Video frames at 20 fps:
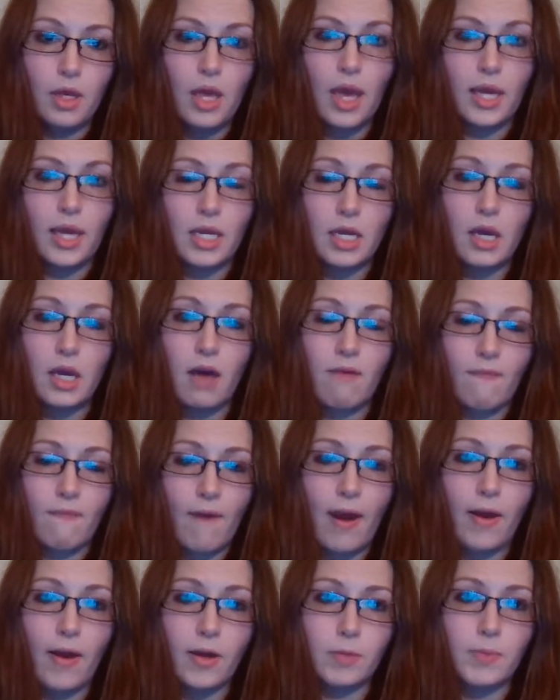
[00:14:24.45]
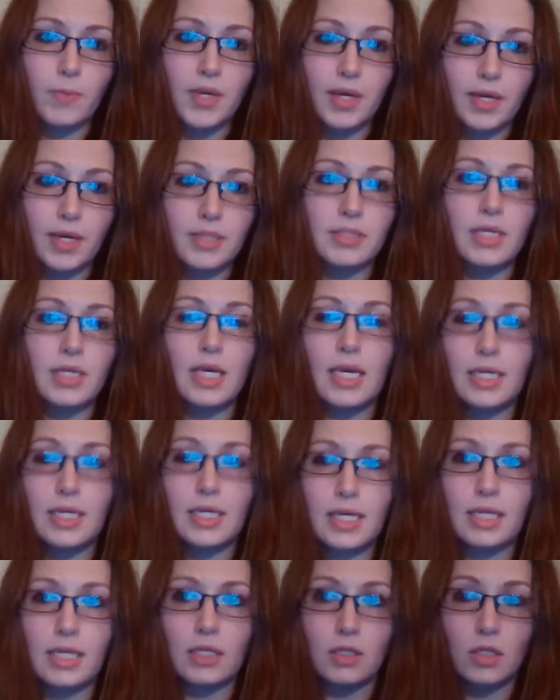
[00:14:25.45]
and he got fired because he
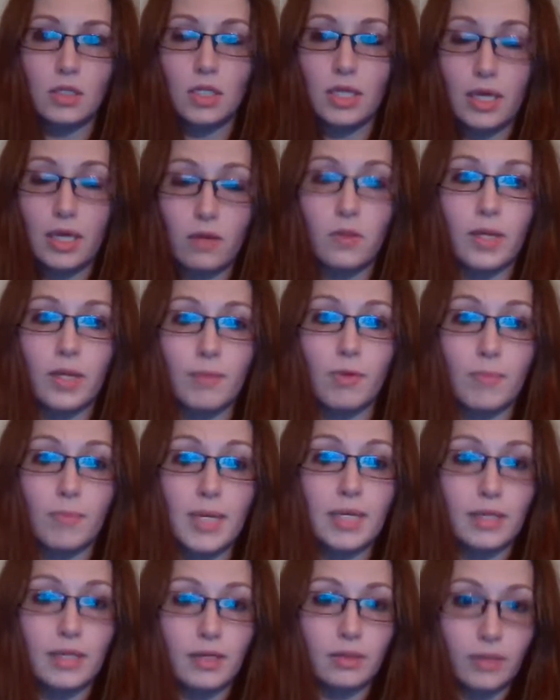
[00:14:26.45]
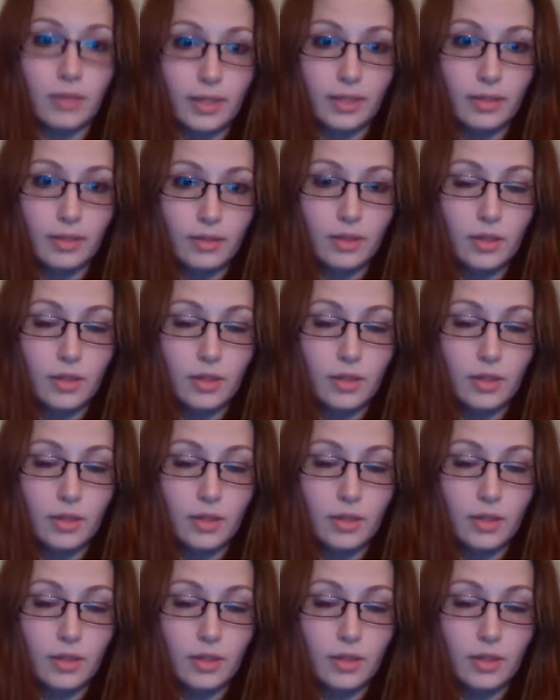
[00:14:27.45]
didn't kill him immediately,